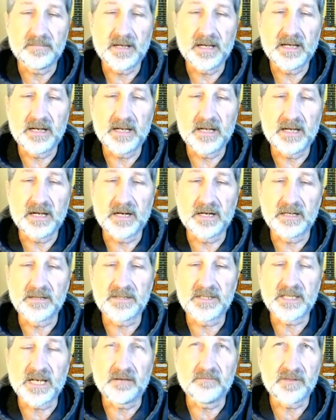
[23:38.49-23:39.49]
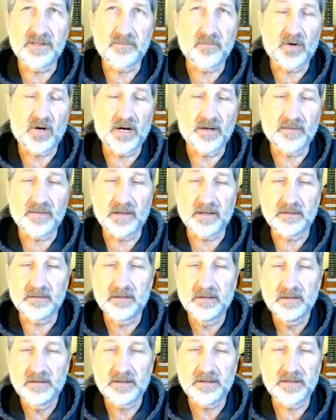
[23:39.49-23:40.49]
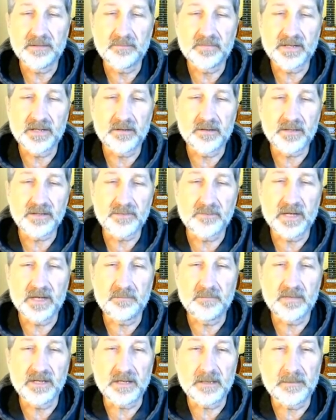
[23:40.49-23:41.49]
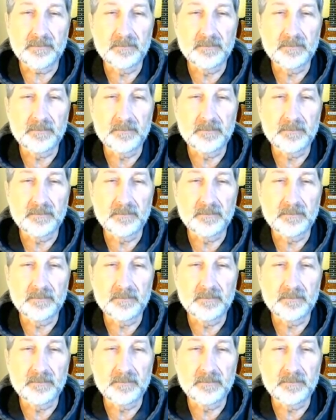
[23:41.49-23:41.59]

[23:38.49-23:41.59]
any kind of safe spot that the players may be in.